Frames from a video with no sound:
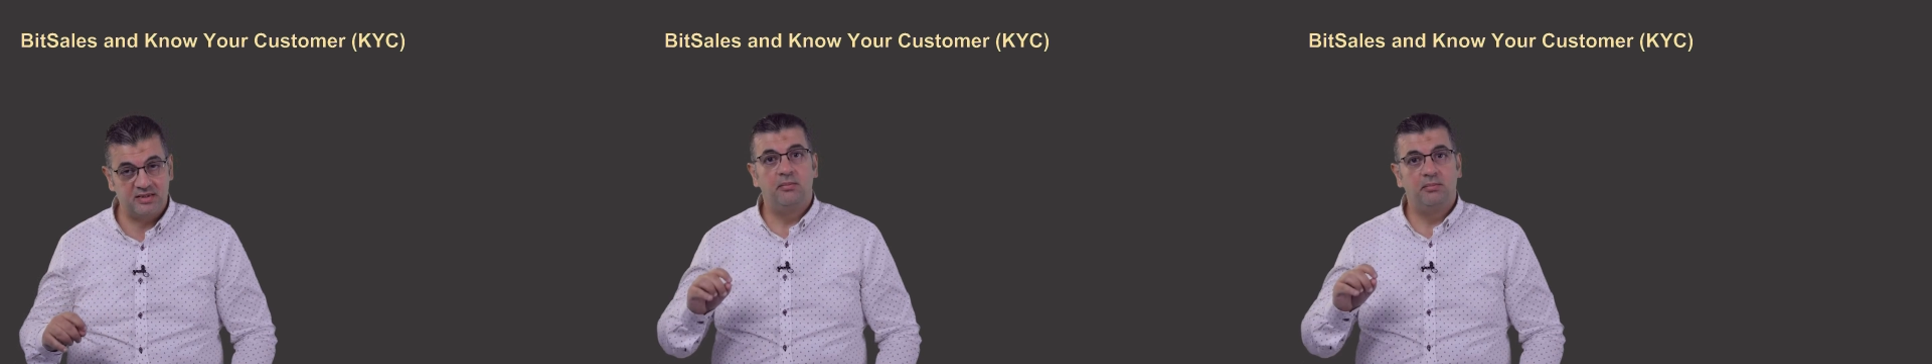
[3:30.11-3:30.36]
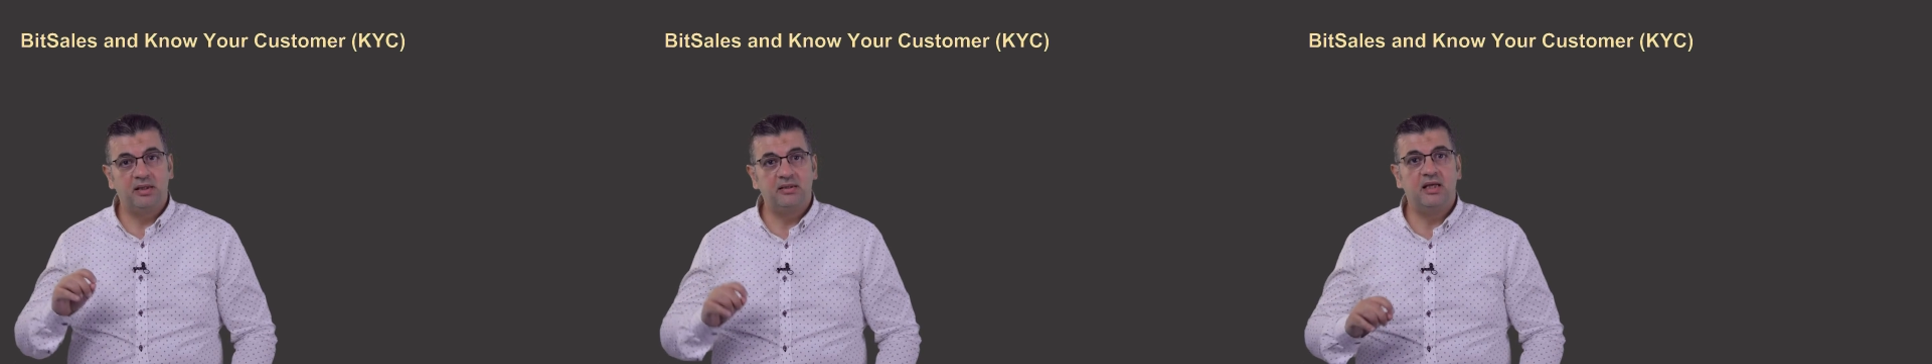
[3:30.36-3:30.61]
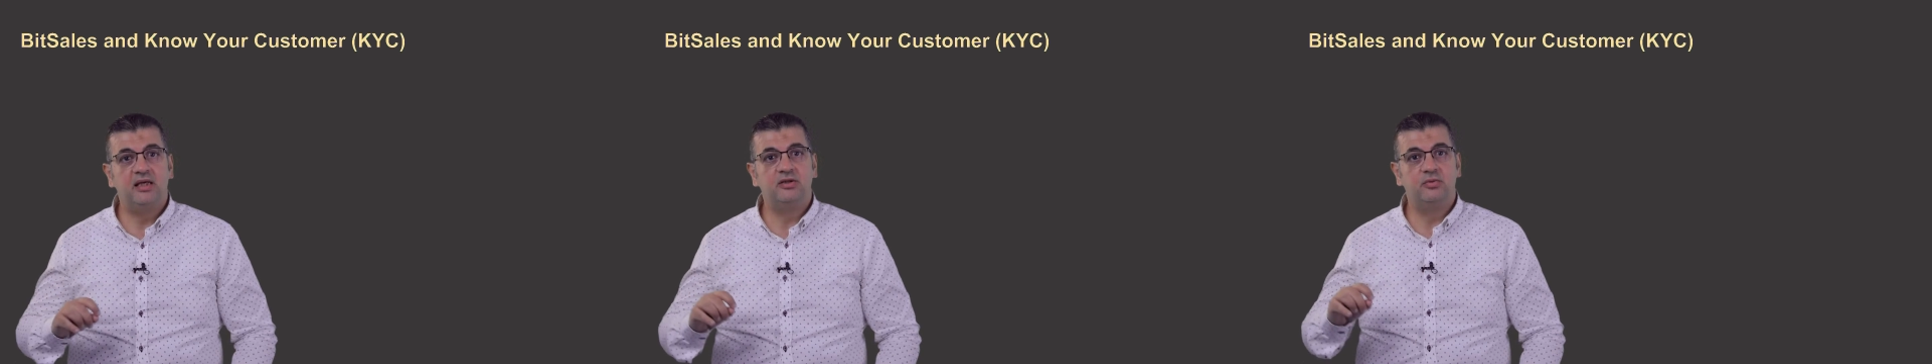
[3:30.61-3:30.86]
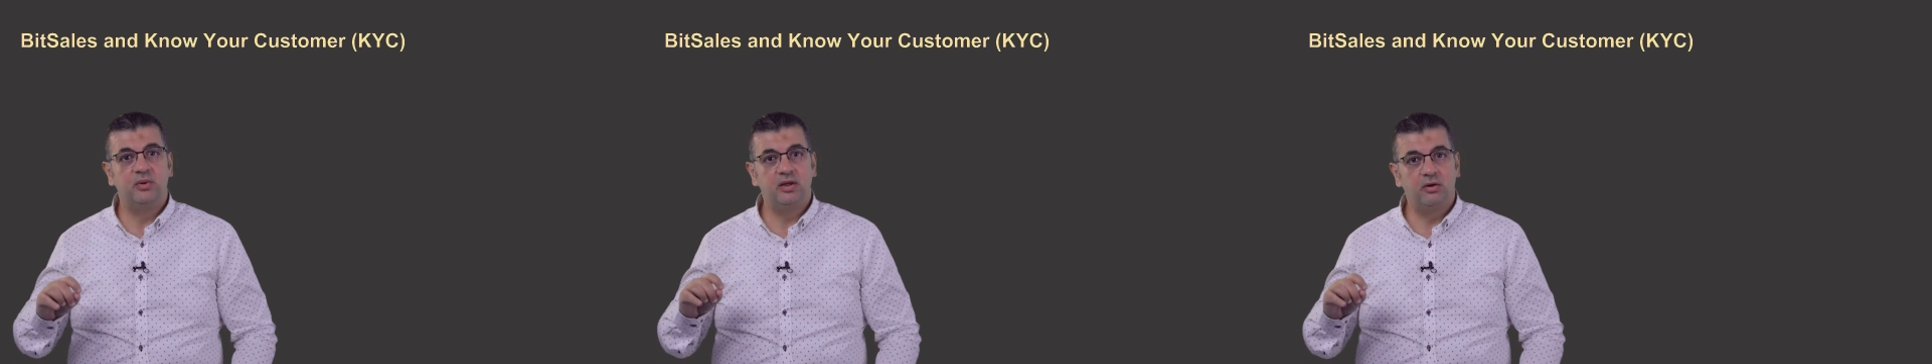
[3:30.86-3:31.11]
but it
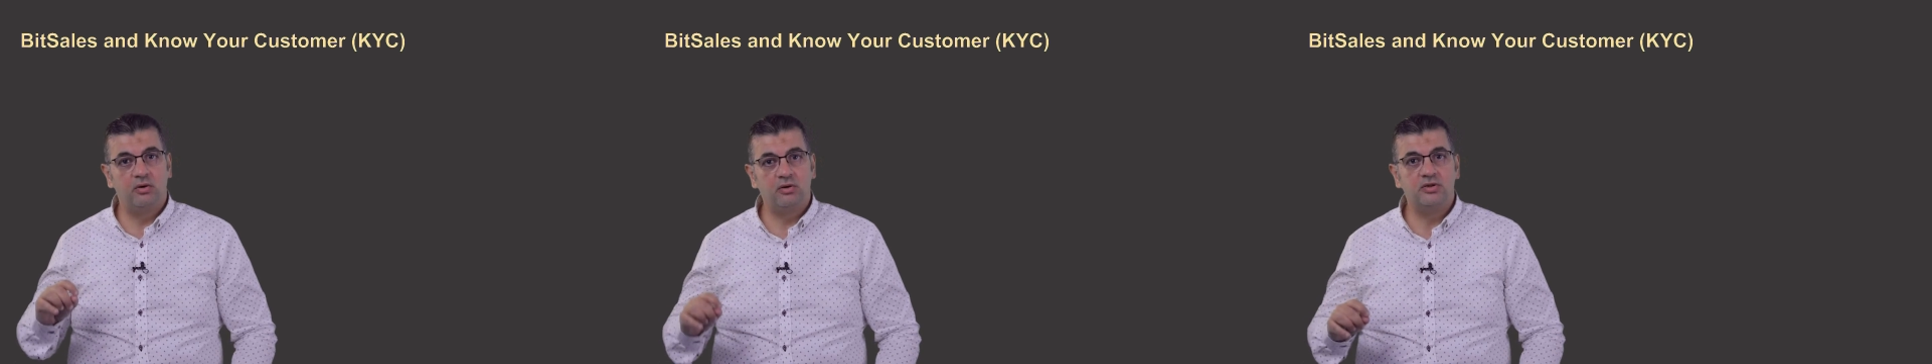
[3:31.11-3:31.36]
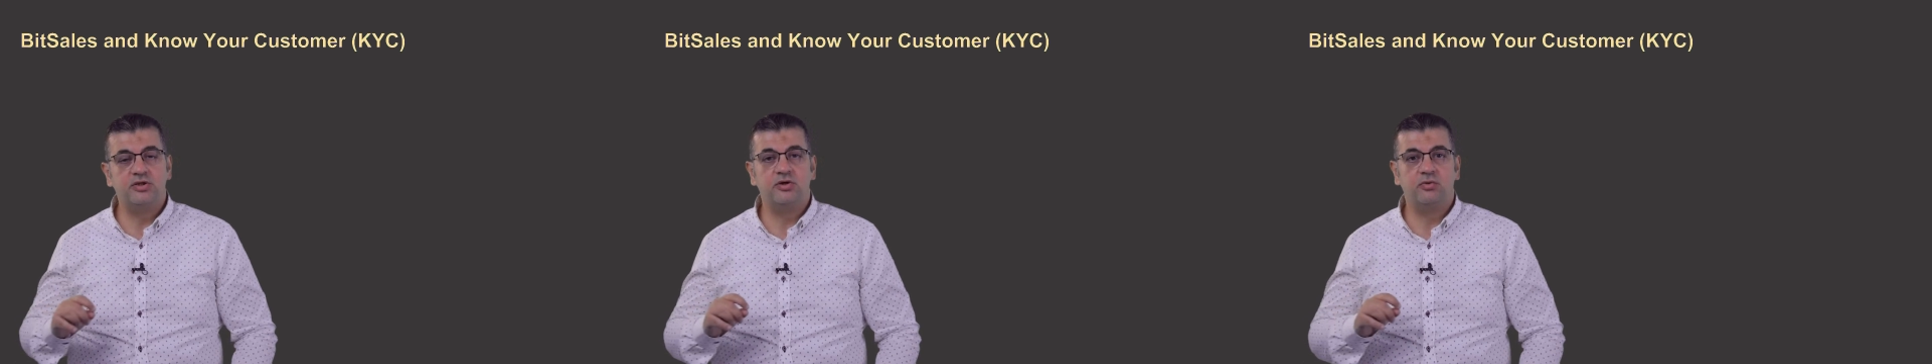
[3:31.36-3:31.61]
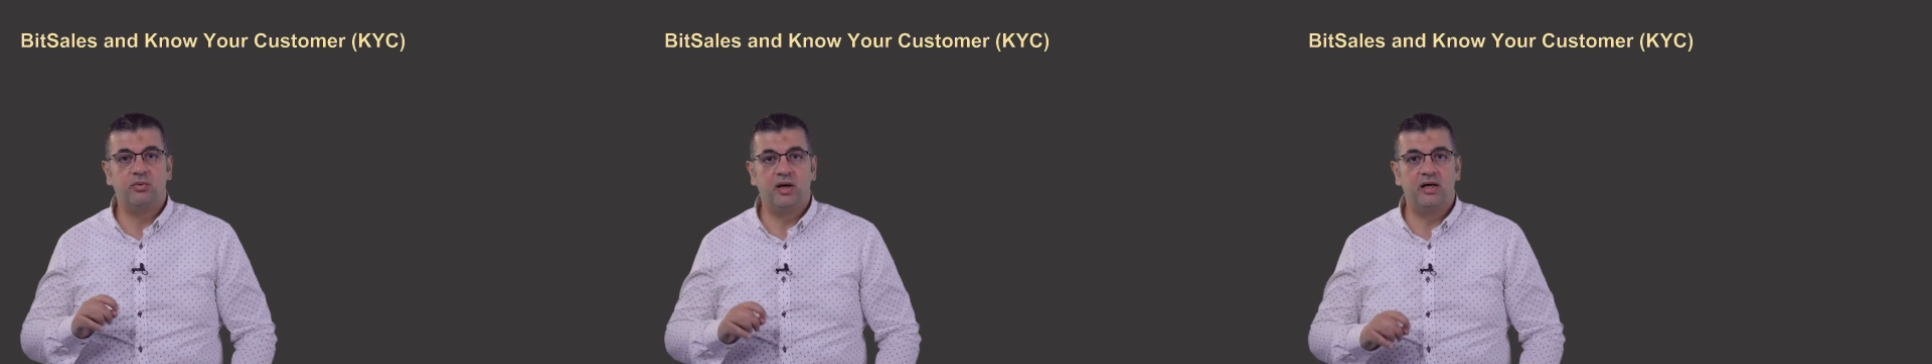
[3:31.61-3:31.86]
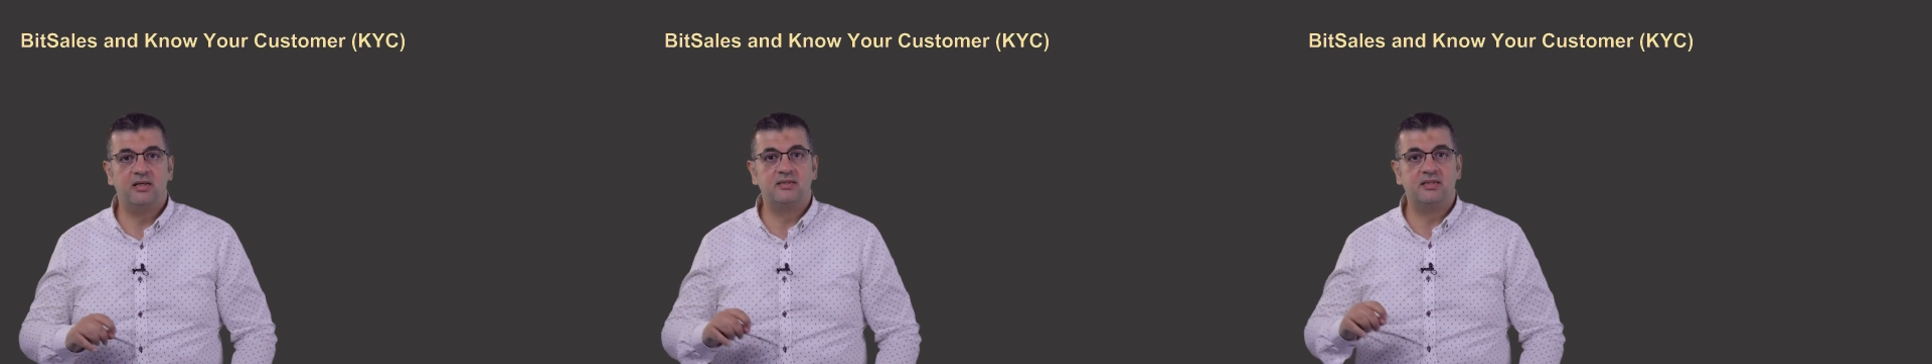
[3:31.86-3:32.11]
will also
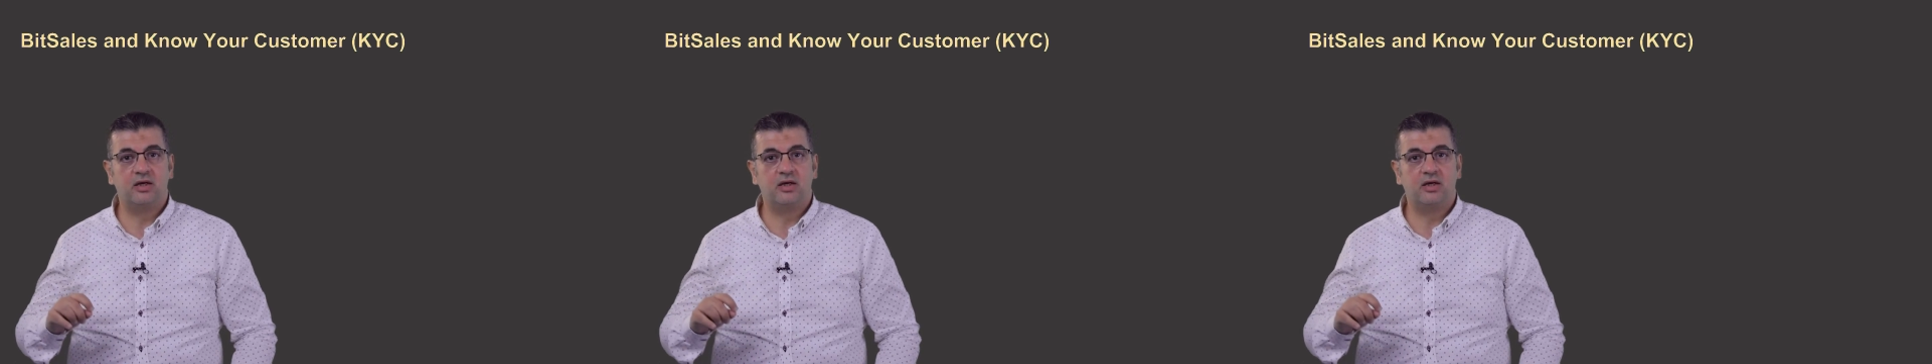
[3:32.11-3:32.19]
require the